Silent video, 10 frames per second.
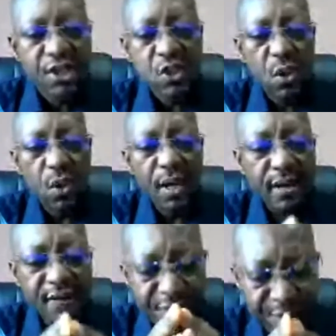
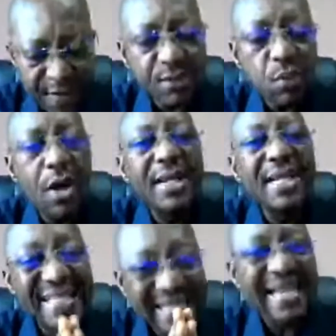So the first one is
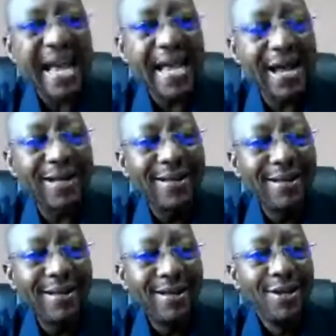the desire
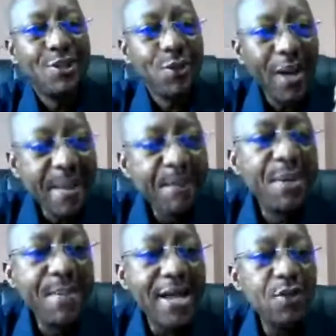to
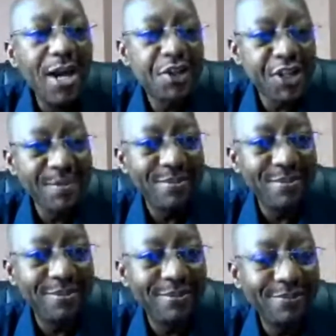implement your
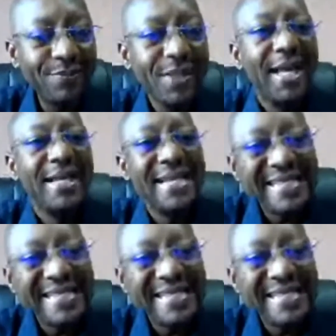dream. The